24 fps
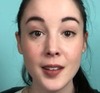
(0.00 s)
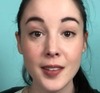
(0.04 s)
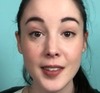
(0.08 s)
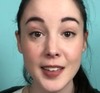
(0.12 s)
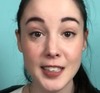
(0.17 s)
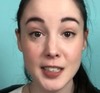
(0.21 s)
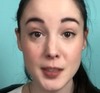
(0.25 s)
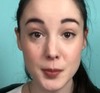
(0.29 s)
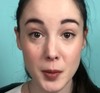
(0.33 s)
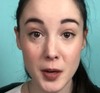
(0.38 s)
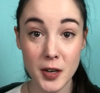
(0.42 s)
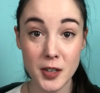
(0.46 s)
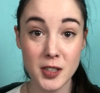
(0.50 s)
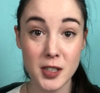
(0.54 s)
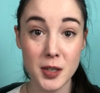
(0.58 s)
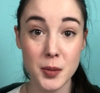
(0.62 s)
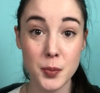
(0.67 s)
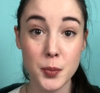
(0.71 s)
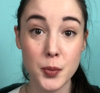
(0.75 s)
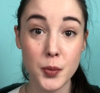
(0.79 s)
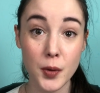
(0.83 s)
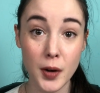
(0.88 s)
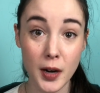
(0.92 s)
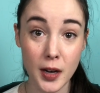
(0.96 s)
This marked a
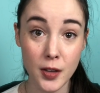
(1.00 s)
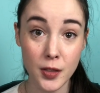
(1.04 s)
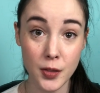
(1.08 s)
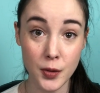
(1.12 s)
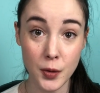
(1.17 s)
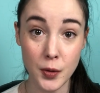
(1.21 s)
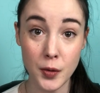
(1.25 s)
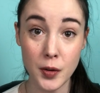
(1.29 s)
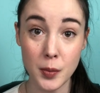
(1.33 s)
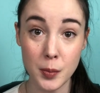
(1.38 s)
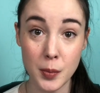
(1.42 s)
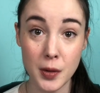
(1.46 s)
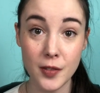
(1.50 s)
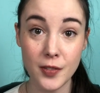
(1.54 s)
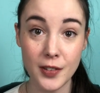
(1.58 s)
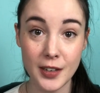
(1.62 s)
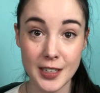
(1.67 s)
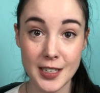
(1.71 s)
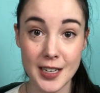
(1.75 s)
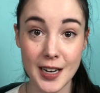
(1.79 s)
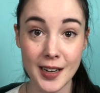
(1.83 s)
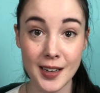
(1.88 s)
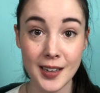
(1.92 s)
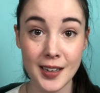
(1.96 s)
breakthrough in movie
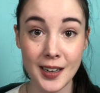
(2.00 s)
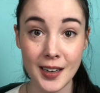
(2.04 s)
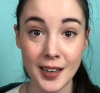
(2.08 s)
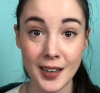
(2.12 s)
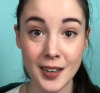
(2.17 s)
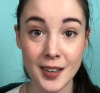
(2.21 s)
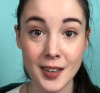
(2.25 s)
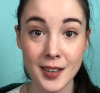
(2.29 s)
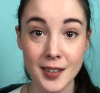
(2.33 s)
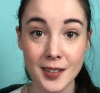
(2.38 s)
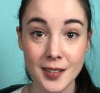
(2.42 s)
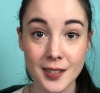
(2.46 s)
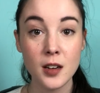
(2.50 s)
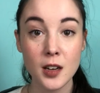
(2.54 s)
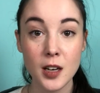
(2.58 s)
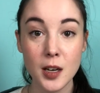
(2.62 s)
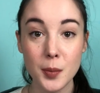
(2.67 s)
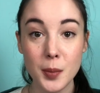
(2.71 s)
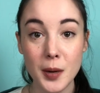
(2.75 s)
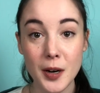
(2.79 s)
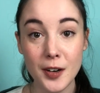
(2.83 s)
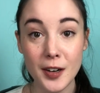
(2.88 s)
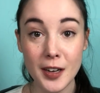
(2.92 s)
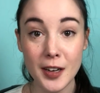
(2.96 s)
technique.
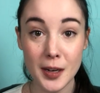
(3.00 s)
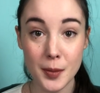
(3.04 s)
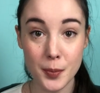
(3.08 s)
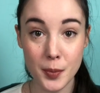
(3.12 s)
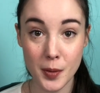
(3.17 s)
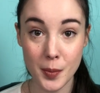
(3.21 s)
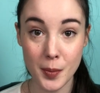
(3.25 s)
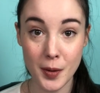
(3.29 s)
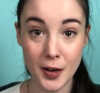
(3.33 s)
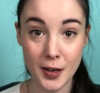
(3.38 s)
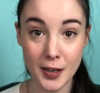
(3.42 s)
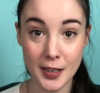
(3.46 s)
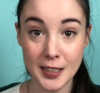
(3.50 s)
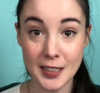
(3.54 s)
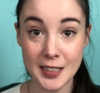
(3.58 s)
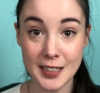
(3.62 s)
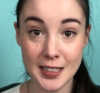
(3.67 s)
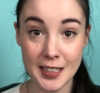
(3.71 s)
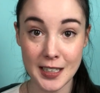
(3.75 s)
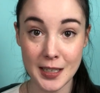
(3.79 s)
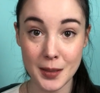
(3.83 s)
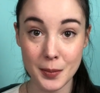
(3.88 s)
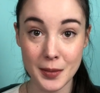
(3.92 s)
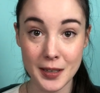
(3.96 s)
Cabiria premiered in
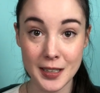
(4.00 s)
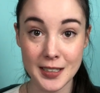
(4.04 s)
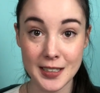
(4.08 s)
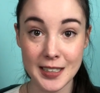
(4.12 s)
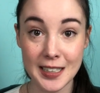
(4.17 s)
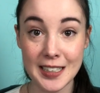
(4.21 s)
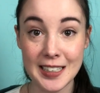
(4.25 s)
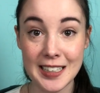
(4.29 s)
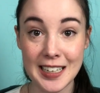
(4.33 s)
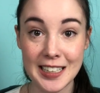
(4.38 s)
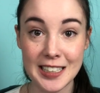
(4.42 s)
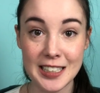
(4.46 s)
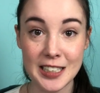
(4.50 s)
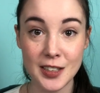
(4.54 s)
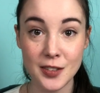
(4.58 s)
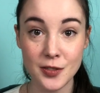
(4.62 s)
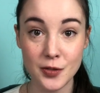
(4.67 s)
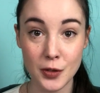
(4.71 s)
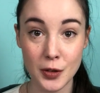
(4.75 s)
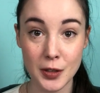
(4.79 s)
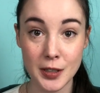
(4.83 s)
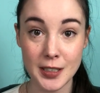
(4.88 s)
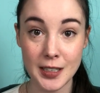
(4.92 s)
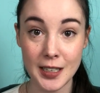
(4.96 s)
cinemas in
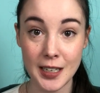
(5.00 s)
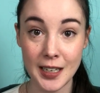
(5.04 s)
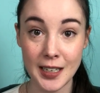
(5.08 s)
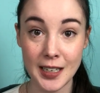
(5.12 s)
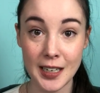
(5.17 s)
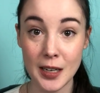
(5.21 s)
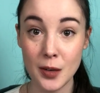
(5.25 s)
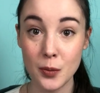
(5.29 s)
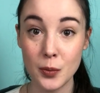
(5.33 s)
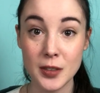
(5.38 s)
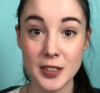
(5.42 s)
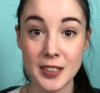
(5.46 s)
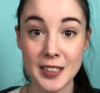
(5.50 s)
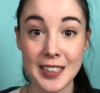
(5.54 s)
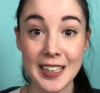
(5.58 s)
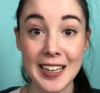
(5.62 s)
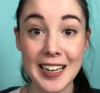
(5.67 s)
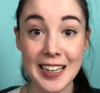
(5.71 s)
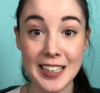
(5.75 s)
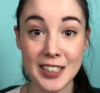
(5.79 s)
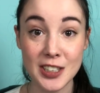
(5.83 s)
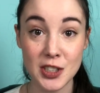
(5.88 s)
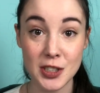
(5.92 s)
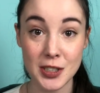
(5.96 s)
1914 and was an
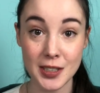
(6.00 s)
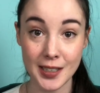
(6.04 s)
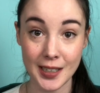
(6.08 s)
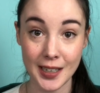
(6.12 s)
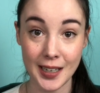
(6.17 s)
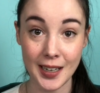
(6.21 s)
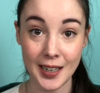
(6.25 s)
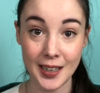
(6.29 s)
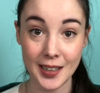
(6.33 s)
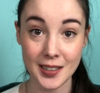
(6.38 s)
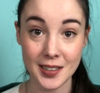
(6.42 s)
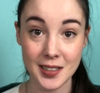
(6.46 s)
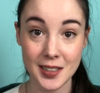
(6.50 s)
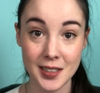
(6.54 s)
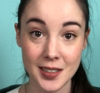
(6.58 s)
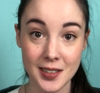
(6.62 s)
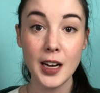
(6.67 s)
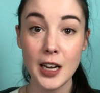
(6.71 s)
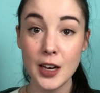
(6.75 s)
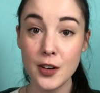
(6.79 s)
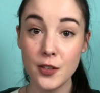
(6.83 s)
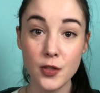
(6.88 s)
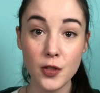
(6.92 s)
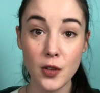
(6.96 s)
instant hit.
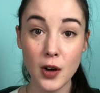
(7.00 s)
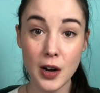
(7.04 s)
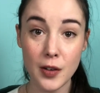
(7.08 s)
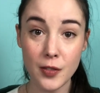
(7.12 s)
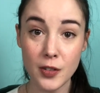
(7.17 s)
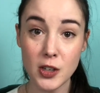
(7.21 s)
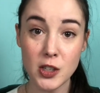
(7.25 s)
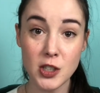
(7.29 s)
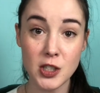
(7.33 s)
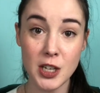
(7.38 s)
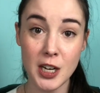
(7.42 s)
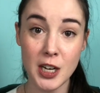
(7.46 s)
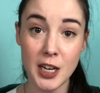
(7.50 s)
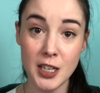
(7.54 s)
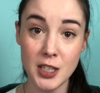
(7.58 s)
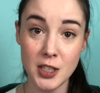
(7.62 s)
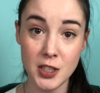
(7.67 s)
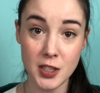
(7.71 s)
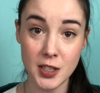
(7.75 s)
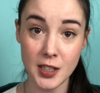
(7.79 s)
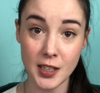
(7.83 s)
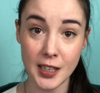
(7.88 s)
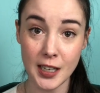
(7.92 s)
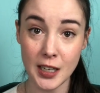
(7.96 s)
It forever
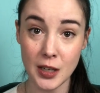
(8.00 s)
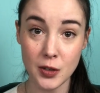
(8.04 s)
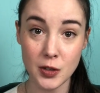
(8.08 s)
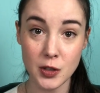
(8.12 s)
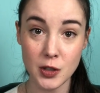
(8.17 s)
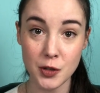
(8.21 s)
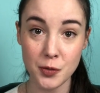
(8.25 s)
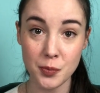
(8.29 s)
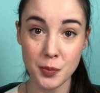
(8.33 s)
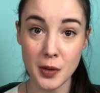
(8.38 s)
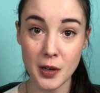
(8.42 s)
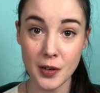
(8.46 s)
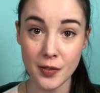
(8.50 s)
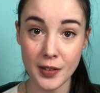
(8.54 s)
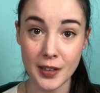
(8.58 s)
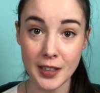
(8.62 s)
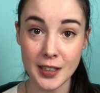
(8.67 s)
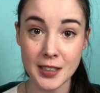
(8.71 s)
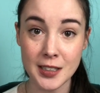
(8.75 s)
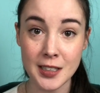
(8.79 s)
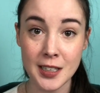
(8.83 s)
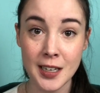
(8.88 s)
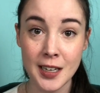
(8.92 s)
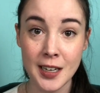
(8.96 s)
changed the language of
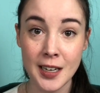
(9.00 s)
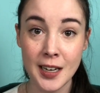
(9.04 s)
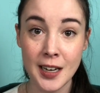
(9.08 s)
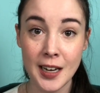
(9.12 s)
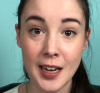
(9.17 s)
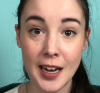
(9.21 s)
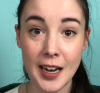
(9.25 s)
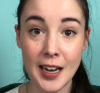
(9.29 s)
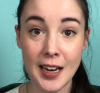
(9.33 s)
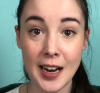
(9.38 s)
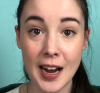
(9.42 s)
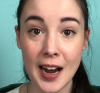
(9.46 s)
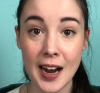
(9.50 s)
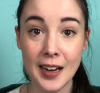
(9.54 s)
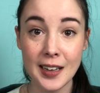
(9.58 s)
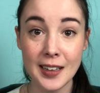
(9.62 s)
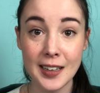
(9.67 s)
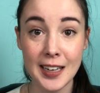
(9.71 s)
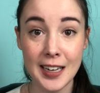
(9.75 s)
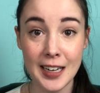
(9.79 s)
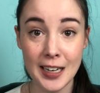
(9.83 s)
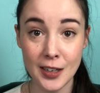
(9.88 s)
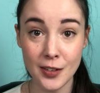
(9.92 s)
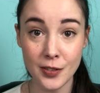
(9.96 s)
movies and
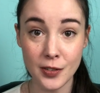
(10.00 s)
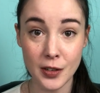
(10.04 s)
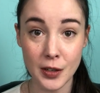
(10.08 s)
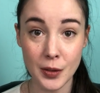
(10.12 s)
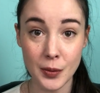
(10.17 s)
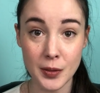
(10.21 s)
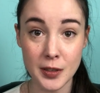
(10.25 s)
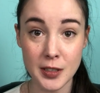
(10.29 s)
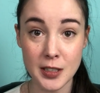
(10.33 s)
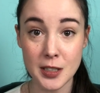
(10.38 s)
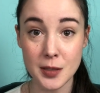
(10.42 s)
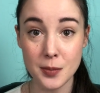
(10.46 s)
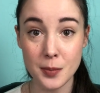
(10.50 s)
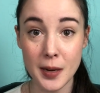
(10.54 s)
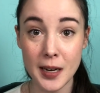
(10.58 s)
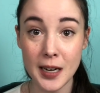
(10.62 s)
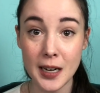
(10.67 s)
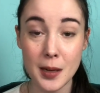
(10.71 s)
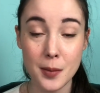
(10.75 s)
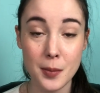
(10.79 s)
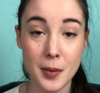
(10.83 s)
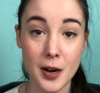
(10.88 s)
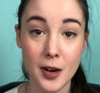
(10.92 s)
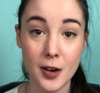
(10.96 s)
highly influenced
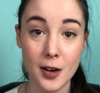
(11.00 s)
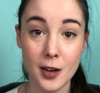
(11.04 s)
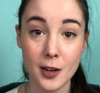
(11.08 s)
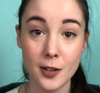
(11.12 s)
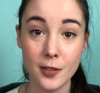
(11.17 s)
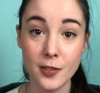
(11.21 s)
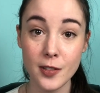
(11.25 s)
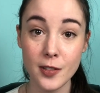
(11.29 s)
many American